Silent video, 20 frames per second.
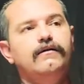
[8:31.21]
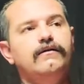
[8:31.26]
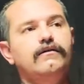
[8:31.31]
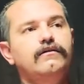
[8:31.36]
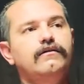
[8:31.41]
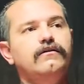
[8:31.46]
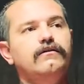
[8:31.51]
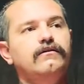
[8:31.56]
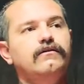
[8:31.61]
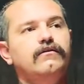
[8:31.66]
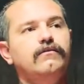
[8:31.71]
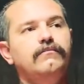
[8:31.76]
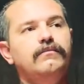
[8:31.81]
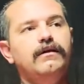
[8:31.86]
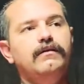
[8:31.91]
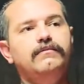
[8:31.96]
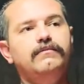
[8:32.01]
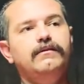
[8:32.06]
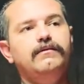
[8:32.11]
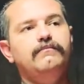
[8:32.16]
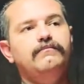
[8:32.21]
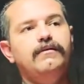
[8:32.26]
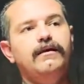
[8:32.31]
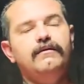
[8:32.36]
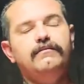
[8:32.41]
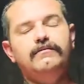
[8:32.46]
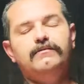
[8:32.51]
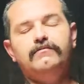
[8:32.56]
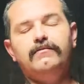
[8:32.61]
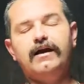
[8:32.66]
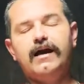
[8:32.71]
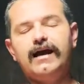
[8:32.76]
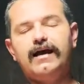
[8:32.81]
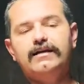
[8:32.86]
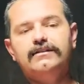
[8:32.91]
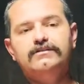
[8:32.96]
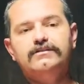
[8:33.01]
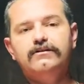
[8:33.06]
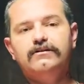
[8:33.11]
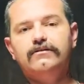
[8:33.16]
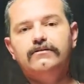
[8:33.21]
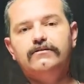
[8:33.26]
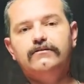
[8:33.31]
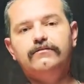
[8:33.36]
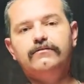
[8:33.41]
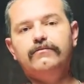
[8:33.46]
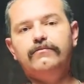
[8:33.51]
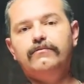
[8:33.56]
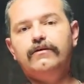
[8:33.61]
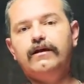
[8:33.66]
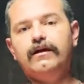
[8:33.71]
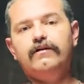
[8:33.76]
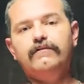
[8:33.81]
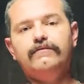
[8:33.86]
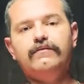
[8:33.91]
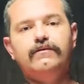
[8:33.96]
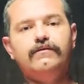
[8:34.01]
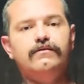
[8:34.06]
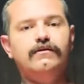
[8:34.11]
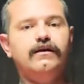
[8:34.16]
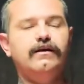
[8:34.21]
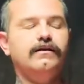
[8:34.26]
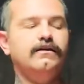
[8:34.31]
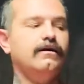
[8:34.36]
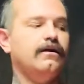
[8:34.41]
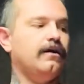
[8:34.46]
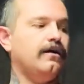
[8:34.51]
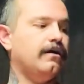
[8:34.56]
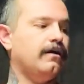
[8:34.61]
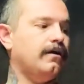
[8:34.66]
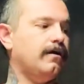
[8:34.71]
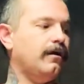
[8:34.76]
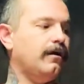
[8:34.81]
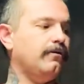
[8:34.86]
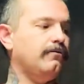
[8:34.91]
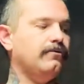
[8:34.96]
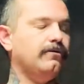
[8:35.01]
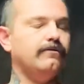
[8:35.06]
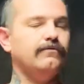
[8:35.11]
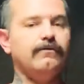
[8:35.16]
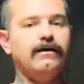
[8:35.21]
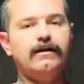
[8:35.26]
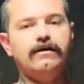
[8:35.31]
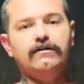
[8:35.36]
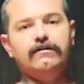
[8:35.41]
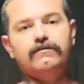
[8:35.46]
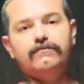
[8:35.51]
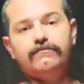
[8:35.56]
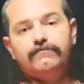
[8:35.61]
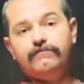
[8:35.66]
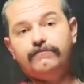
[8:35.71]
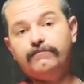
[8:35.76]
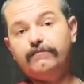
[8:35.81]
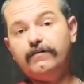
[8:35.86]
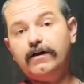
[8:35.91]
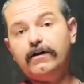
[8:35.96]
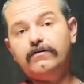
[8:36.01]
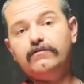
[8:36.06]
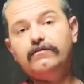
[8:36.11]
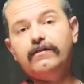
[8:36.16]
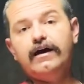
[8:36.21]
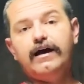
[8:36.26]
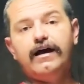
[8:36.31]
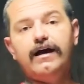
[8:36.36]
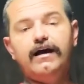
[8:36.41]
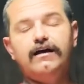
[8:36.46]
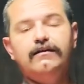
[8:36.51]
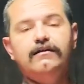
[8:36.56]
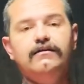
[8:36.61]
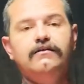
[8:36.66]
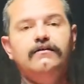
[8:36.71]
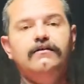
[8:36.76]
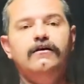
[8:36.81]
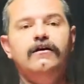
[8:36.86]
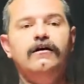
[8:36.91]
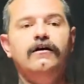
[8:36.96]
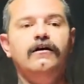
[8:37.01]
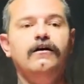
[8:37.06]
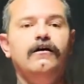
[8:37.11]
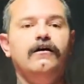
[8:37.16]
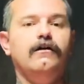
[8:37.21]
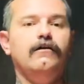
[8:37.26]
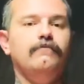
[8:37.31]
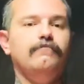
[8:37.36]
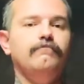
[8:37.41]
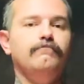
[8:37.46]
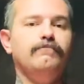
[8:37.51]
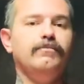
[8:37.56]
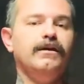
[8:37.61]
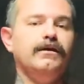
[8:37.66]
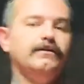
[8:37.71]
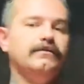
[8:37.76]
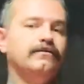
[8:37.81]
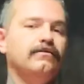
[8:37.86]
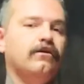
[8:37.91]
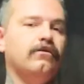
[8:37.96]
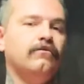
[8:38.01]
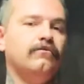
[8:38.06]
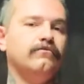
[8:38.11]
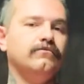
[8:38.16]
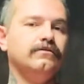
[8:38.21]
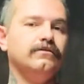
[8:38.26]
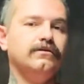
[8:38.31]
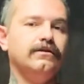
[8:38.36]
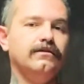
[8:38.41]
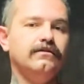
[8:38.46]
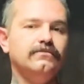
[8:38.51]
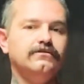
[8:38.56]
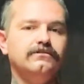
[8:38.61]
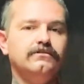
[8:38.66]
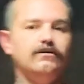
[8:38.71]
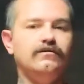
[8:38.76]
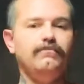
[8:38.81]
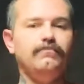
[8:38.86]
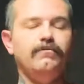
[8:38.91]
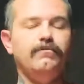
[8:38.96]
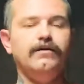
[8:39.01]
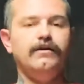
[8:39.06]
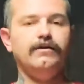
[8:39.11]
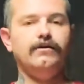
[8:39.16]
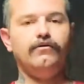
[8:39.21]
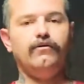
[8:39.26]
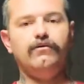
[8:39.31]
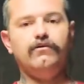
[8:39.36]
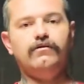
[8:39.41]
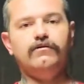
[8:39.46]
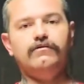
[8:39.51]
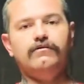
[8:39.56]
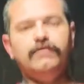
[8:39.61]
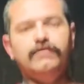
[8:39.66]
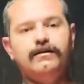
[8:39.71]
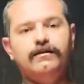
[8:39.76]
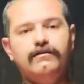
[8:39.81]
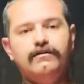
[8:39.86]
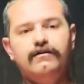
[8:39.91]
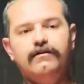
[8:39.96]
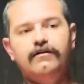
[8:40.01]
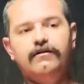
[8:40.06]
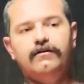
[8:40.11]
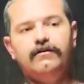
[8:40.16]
you know, baby rats or whatever, then I would have rather fed her that. But I don't, and there's no point in ordering